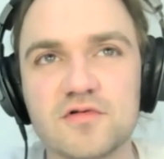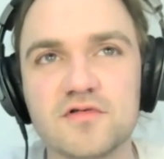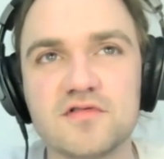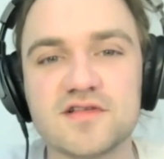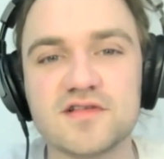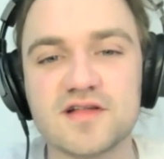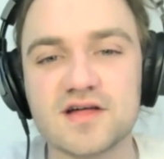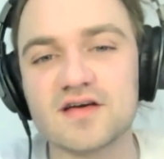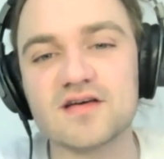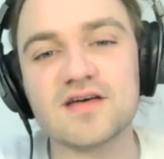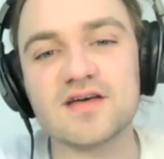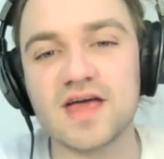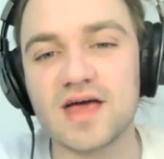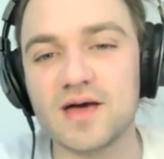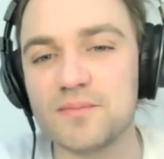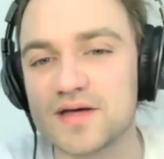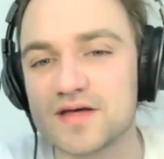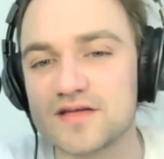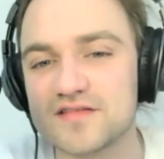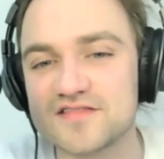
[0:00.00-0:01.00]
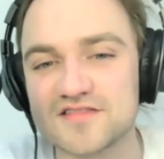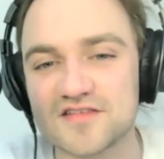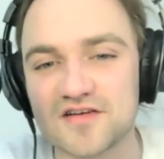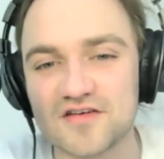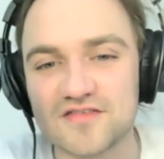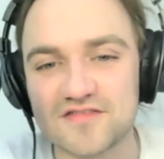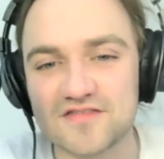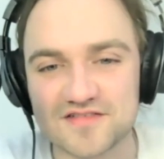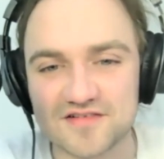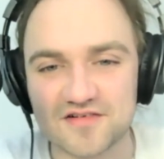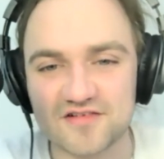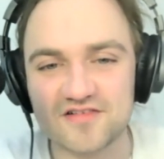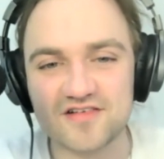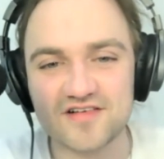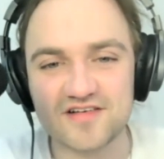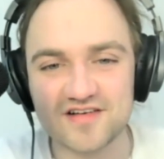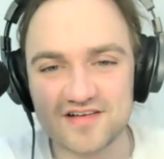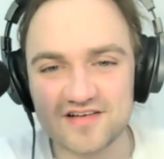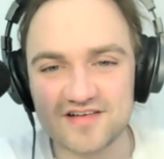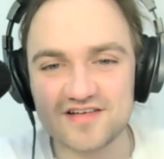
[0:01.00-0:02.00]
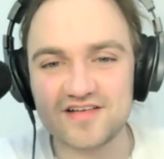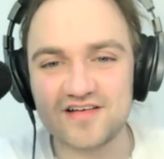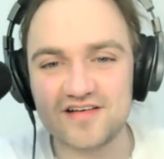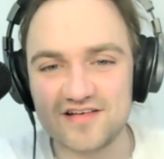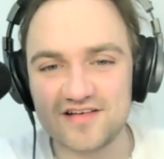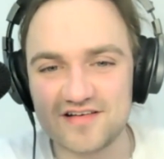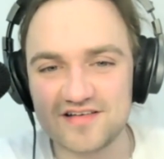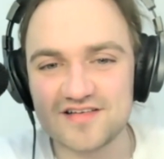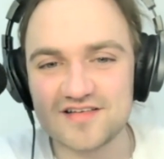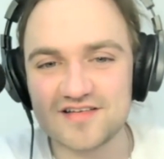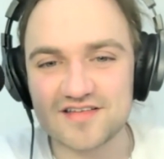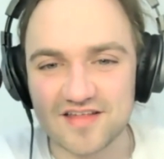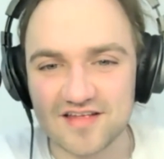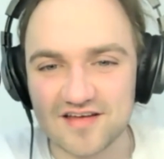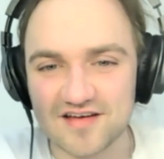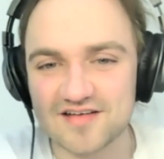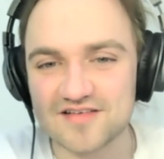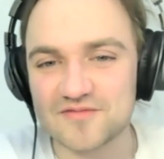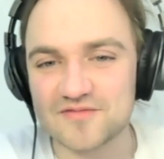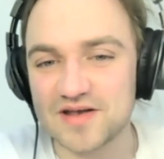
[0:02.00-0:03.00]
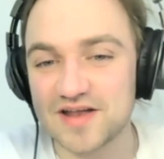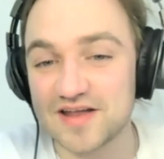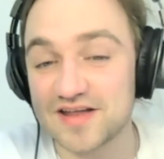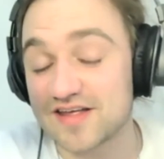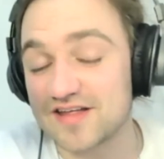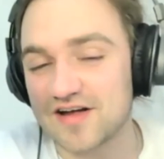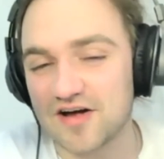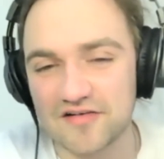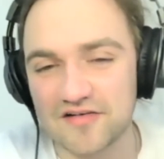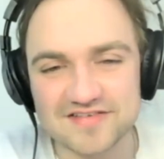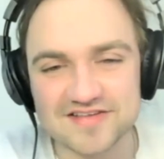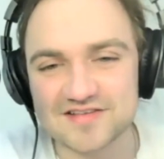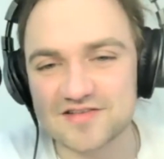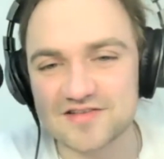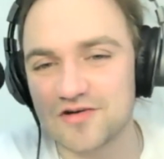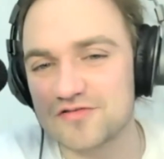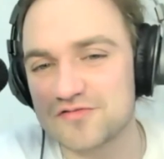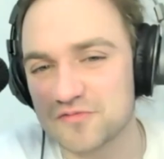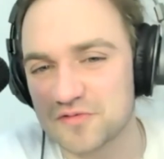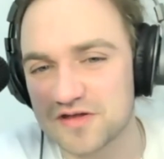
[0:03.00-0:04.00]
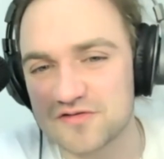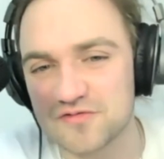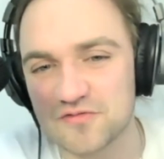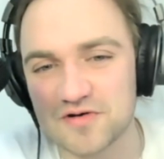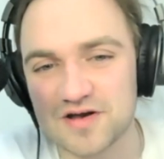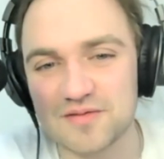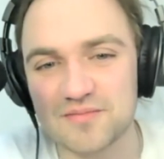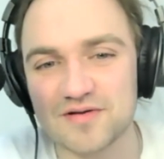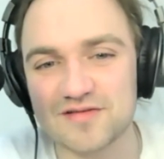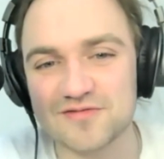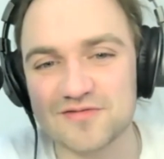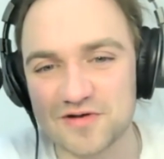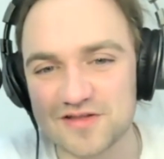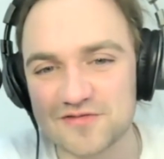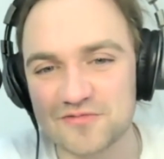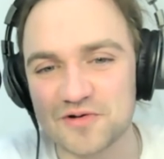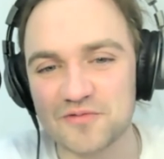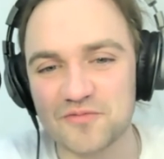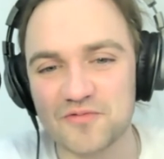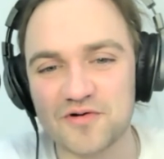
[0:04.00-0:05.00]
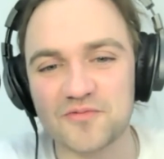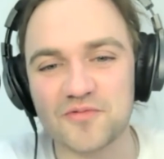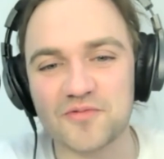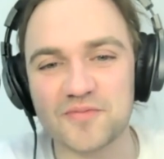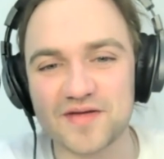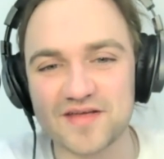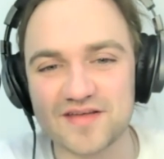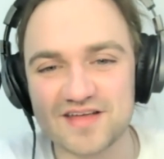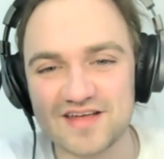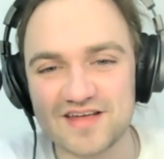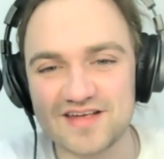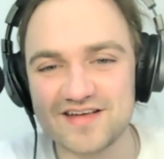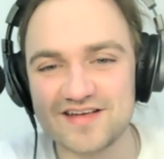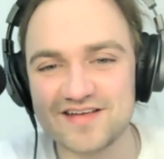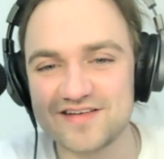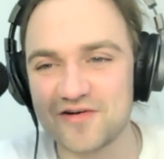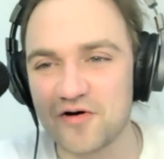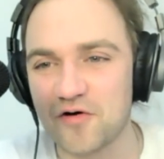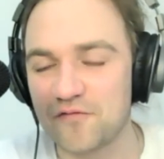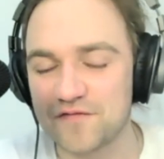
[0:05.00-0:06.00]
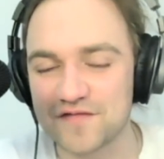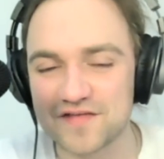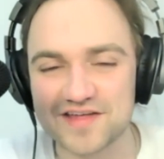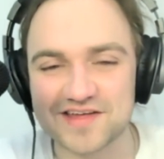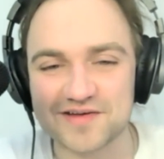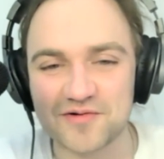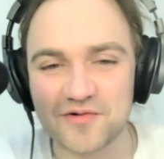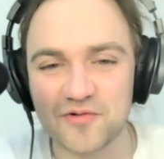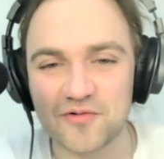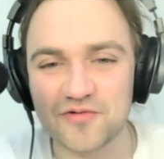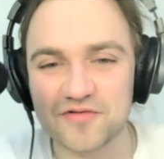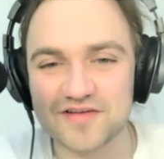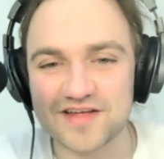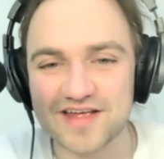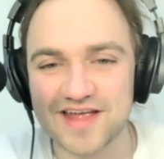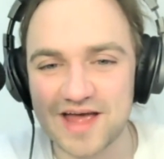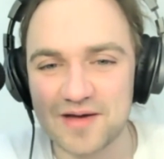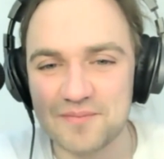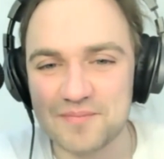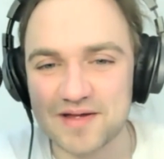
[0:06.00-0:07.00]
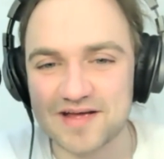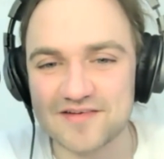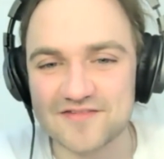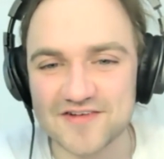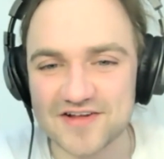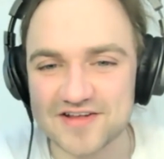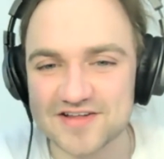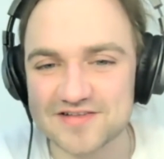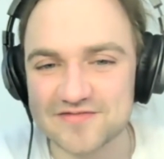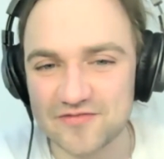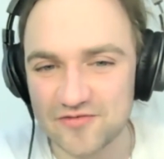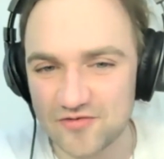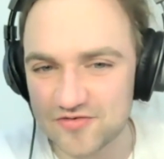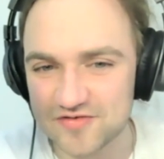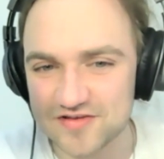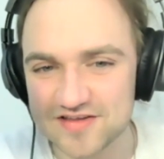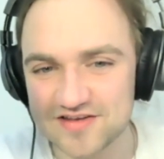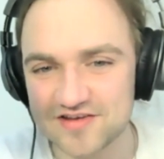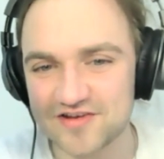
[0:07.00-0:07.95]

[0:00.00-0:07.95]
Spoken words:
It was like camping and stuff. So yeah, we didn't get obviously no 2020, but 2021 will be hopefully like a whole camping festival.